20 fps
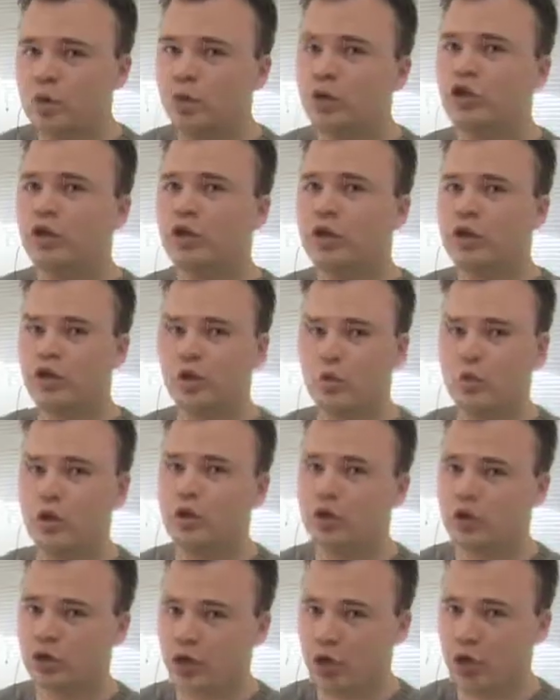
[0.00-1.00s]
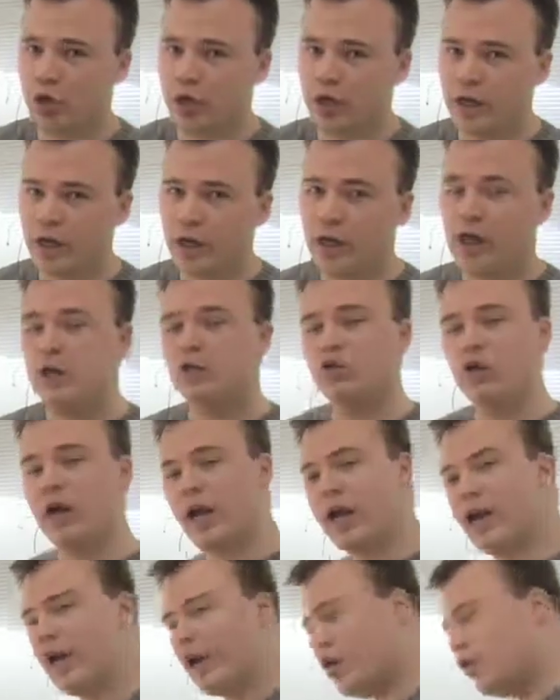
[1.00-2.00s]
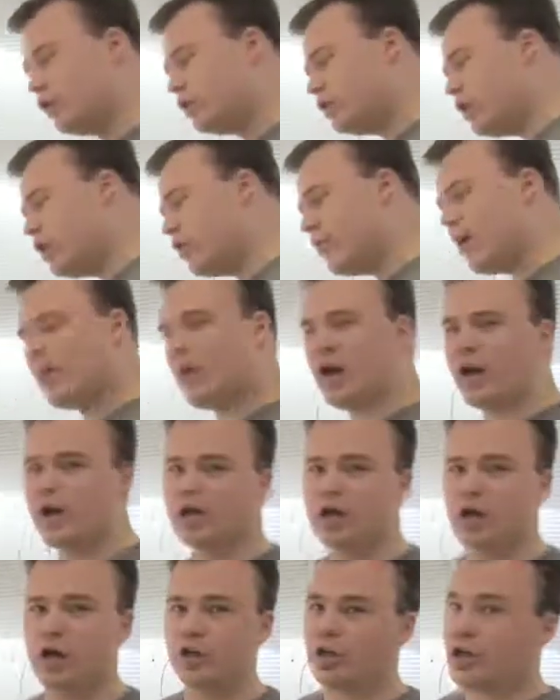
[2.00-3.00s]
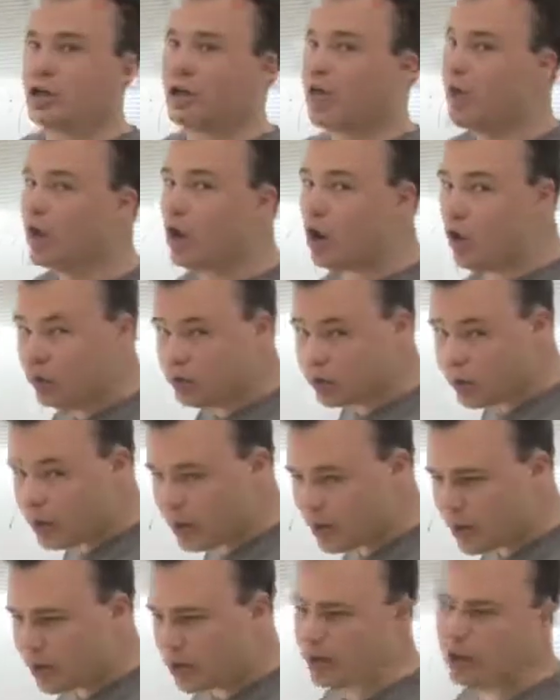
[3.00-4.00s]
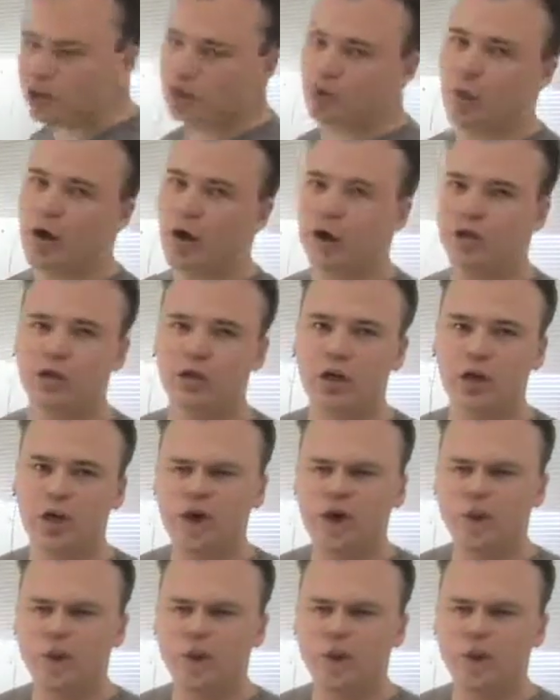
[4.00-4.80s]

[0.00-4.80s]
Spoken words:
machine is Windows only, so I can't host it on my Macintosh and I can't host it on my Linux box.